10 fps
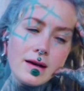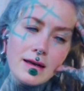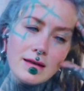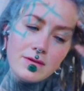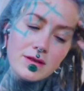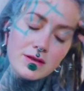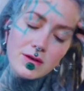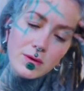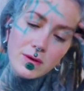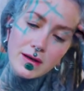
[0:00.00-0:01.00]
And even
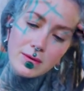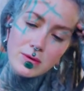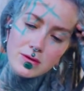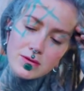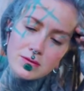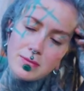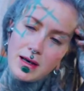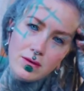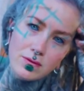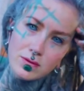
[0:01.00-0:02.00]
so, they was
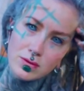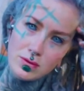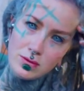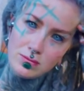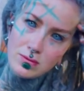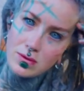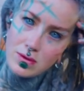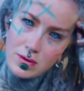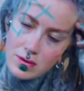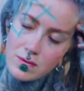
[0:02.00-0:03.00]
painful or
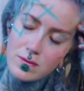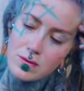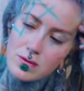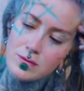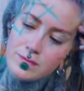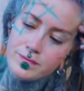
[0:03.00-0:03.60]
hurtful.